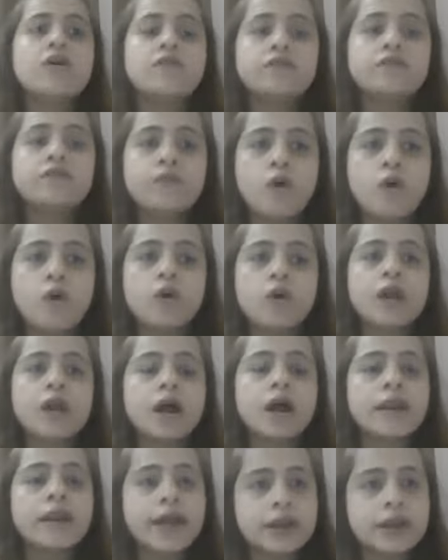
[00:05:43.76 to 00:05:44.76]
for
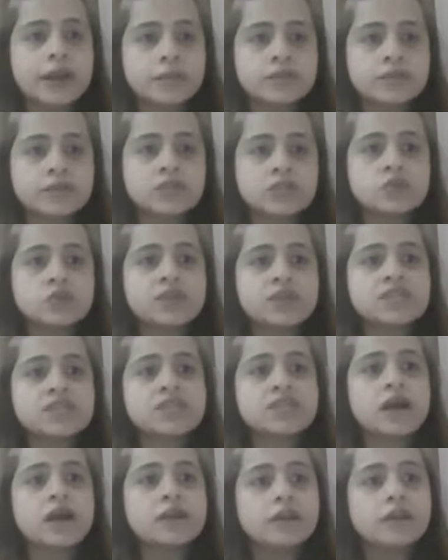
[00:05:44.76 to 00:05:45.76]
our animals you can
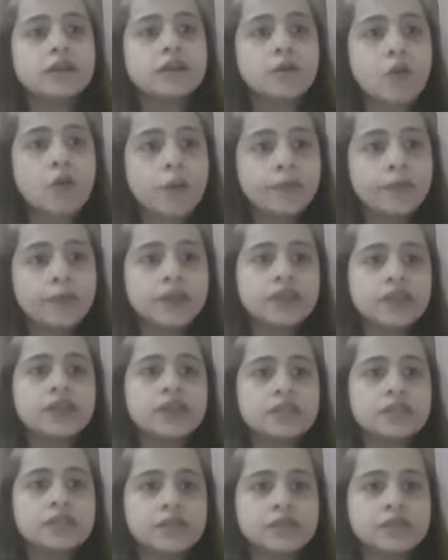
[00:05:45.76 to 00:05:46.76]
start incorporating
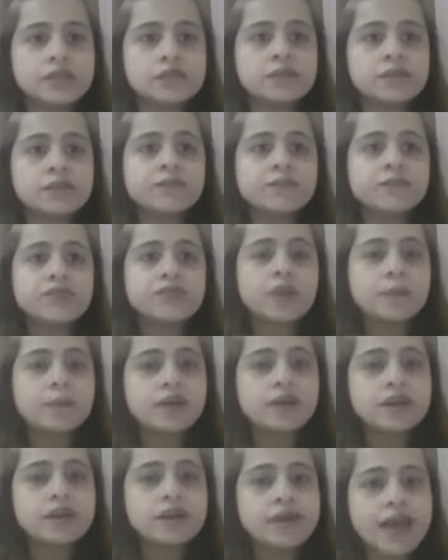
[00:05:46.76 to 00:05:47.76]
these
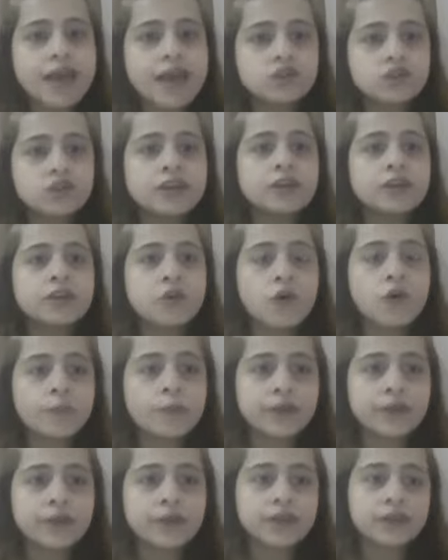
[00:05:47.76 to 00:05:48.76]
but gradually
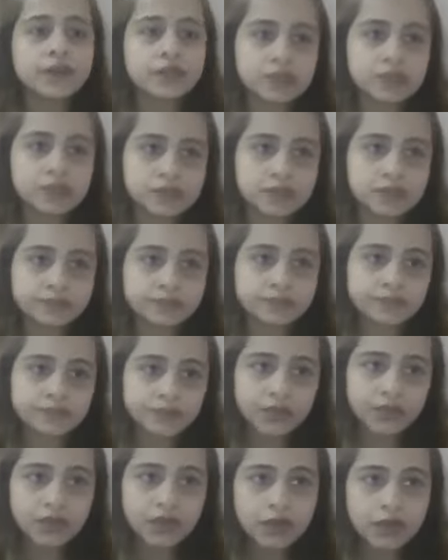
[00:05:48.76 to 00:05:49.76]
incorporating these
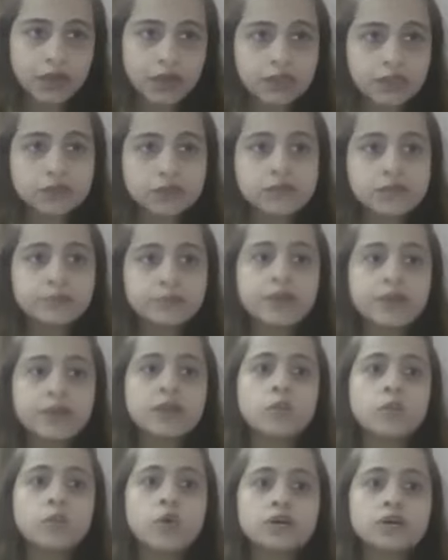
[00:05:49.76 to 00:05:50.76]
another tip that i
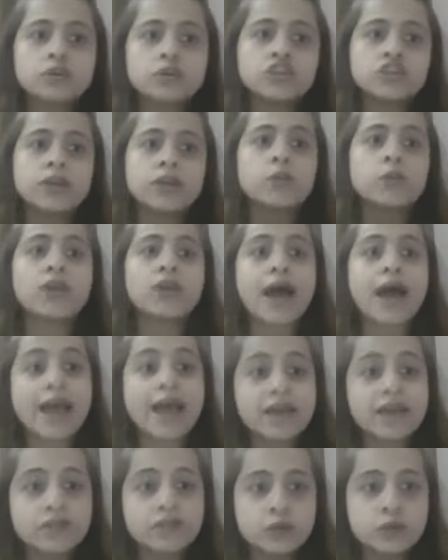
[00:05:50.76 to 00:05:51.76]
want to share what i
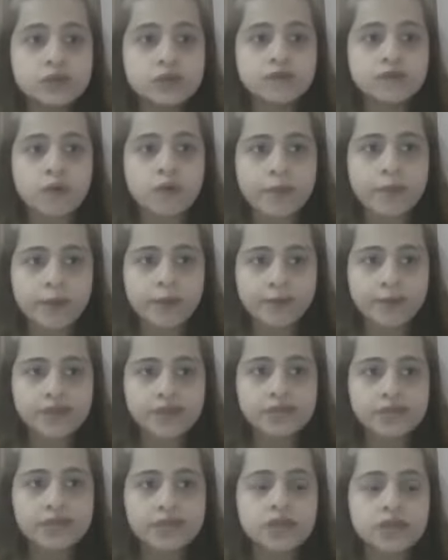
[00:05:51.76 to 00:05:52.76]
have used for my
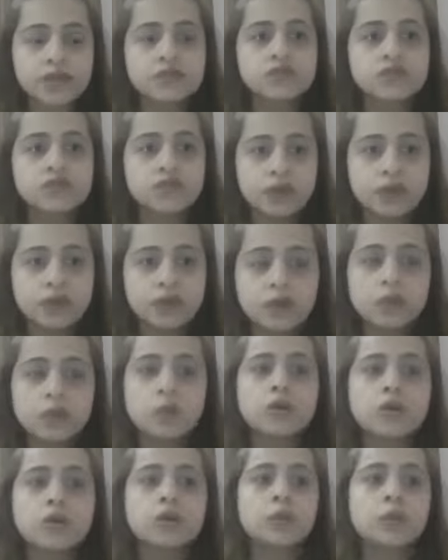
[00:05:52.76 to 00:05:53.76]
pets and has really
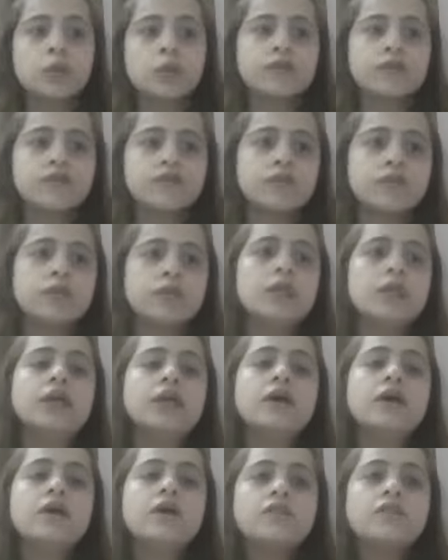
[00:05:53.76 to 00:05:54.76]
worked wonderful
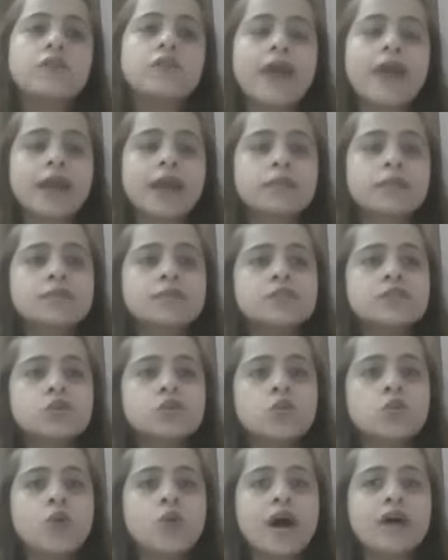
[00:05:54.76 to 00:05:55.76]
for animals who
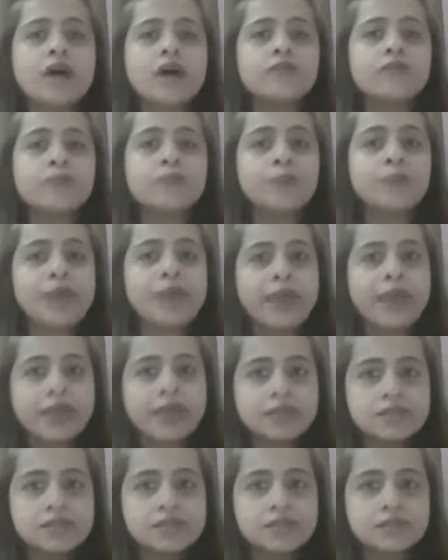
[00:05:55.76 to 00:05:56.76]
have
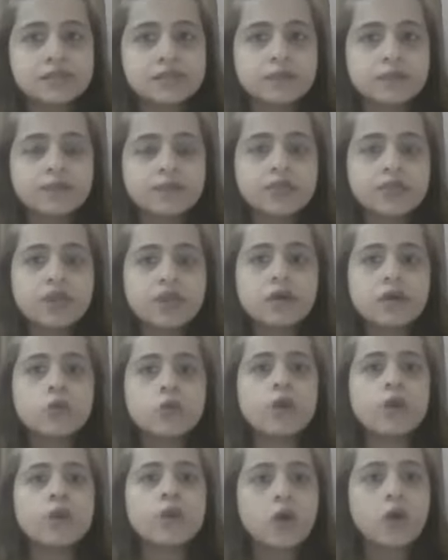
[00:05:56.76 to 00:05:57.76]
pains who
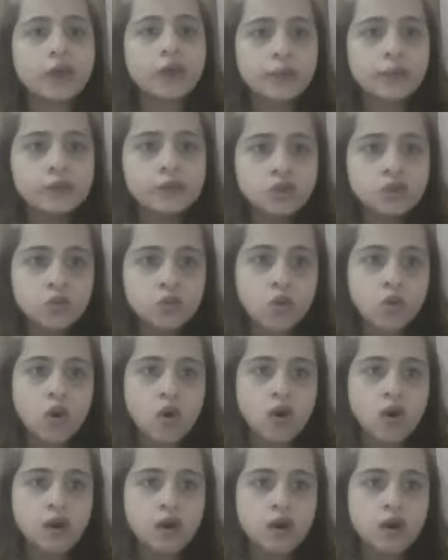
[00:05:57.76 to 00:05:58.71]
are not able to walk